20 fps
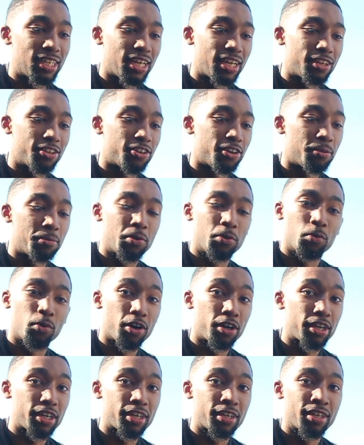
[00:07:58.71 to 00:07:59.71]
Like, you're gonna be
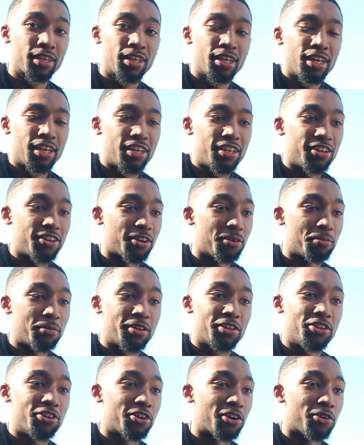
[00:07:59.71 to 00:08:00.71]
working, you're
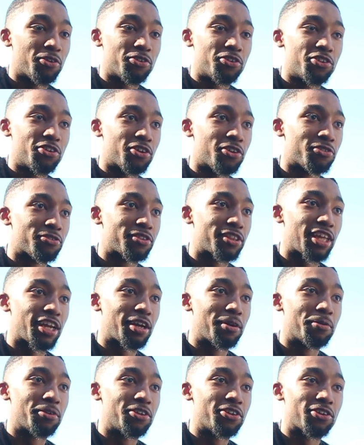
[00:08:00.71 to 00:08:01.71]
gonna
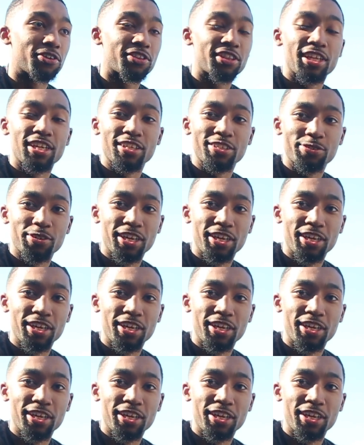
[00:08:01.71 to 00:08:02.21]
think